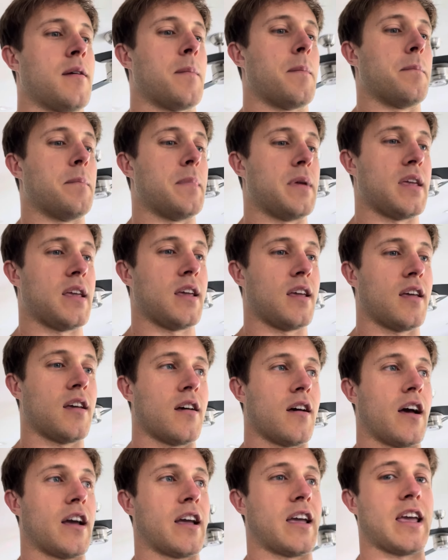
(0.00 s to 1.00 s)

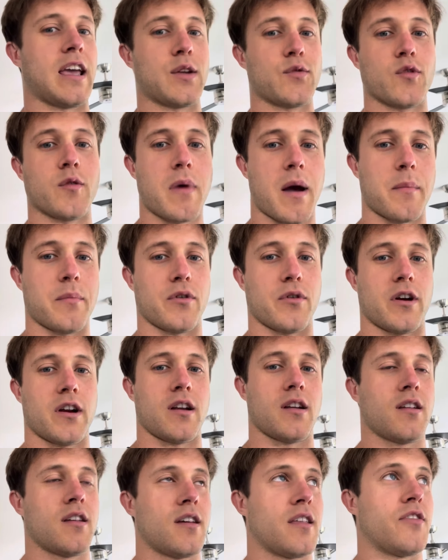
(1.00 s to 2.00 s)
me again
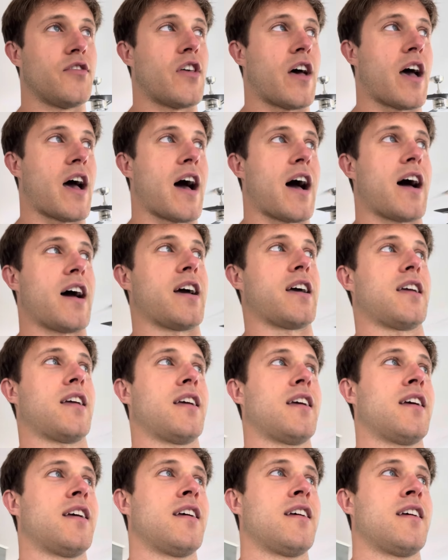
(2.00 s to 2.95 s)
remembering that I